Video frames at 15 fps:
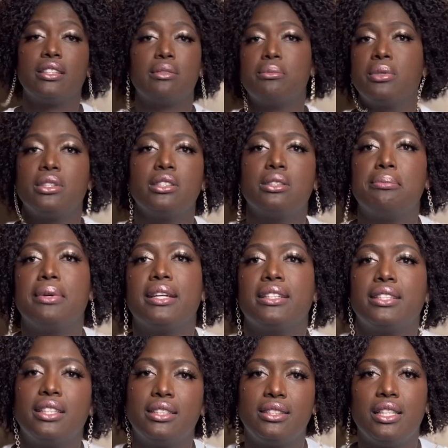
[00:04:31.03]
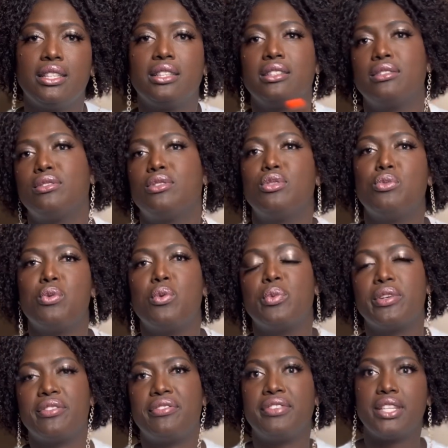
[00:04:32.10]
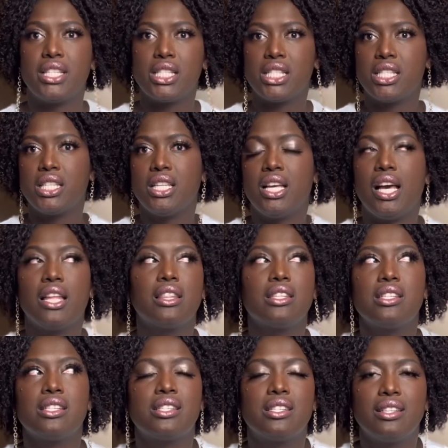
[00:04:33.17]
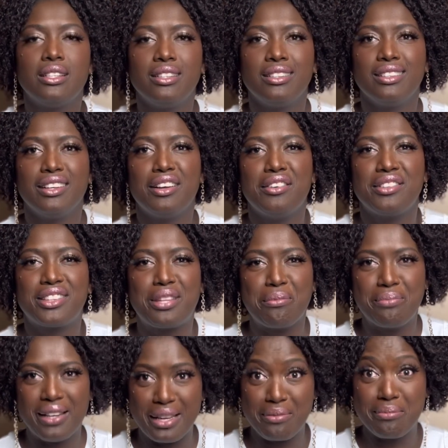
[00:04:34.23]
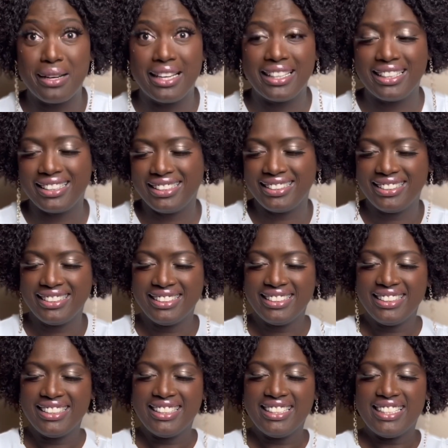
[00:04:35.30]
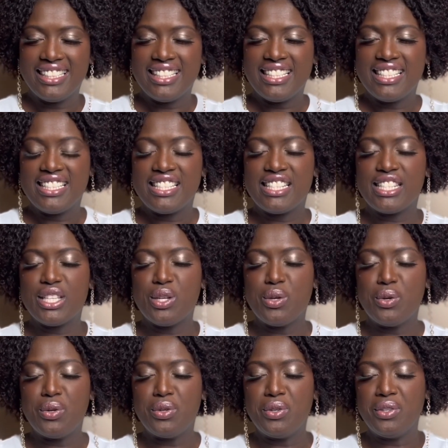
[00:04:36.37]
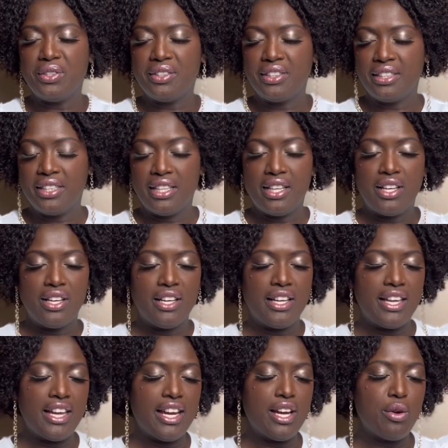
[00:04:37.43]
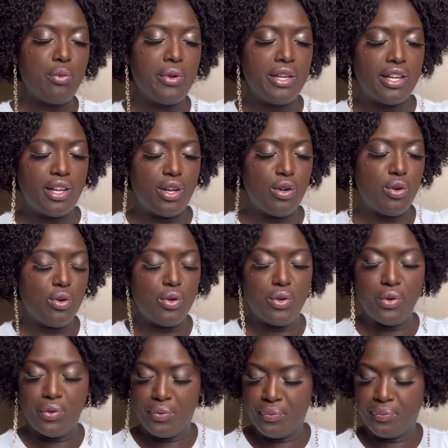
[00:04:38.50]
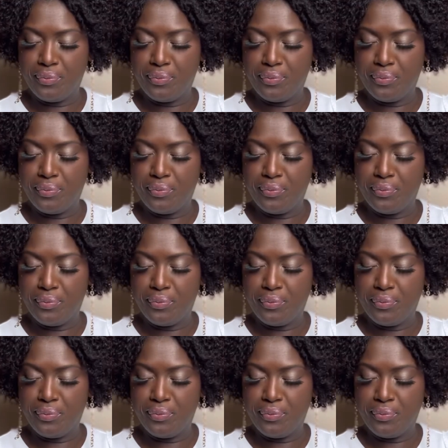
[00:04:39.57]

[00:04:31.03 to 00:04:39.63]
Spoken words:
got the money to buy that the one with the face, at least to blind buy it. So here we go,